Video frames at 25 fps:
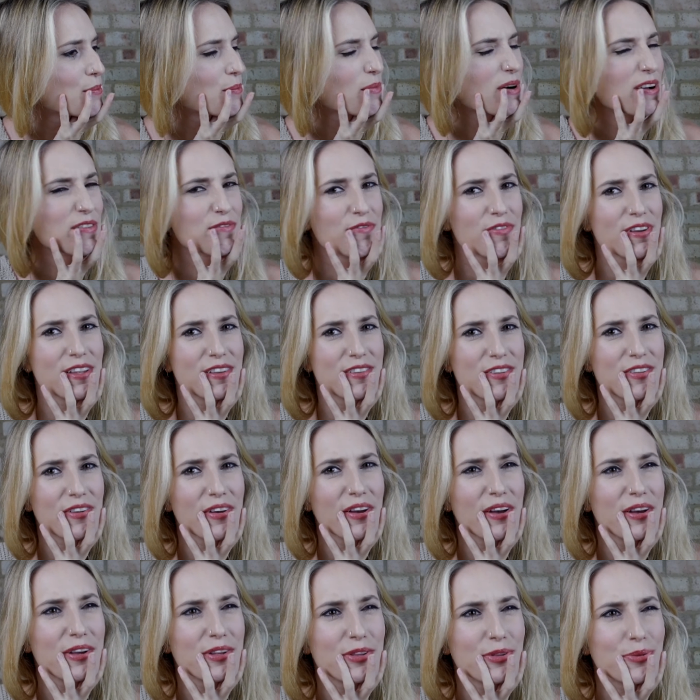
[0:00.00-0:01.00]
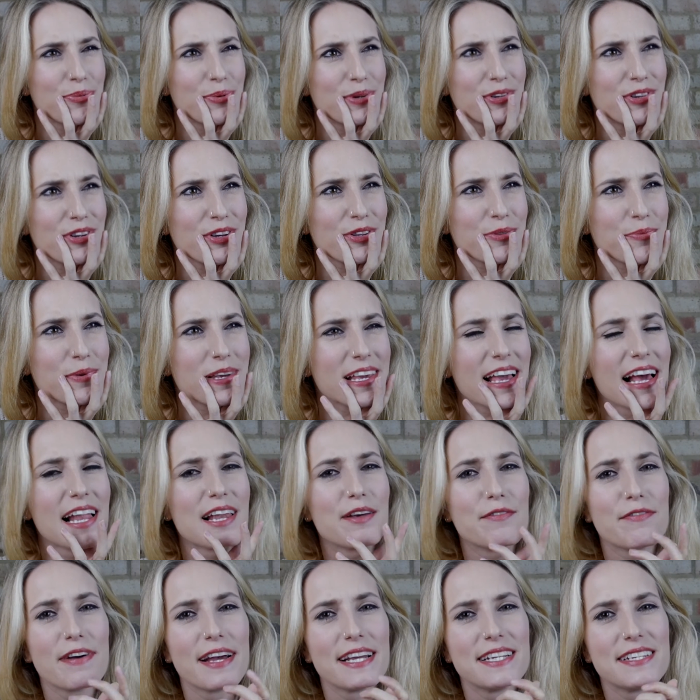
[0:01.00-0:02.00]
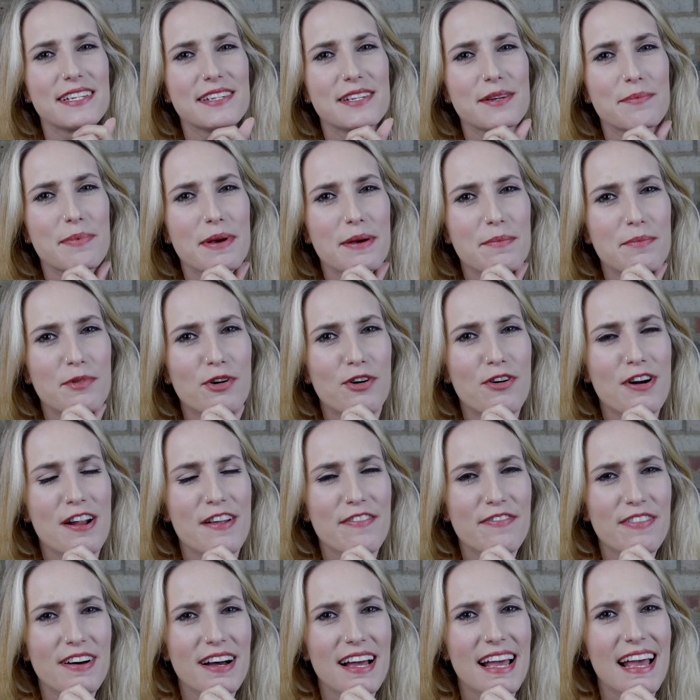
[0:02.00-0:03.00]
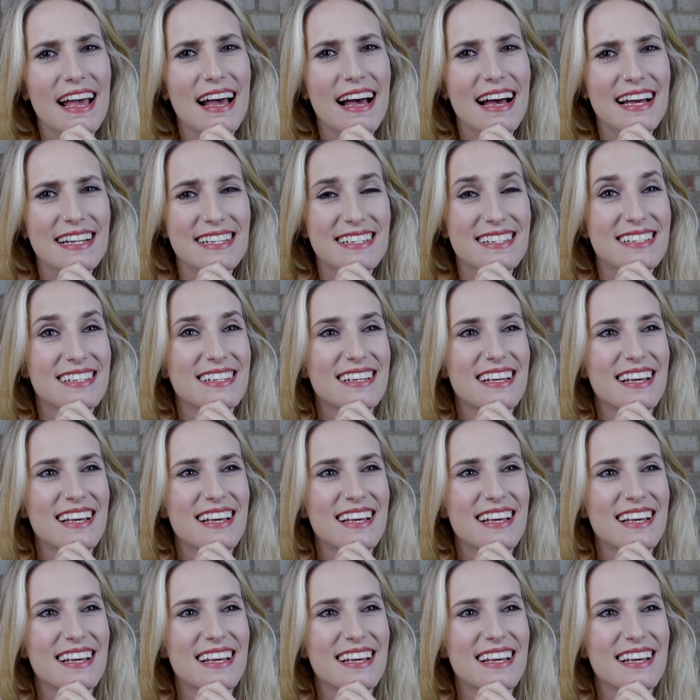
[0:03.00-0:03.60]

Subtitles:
my videos would just be elevated a bit more if I had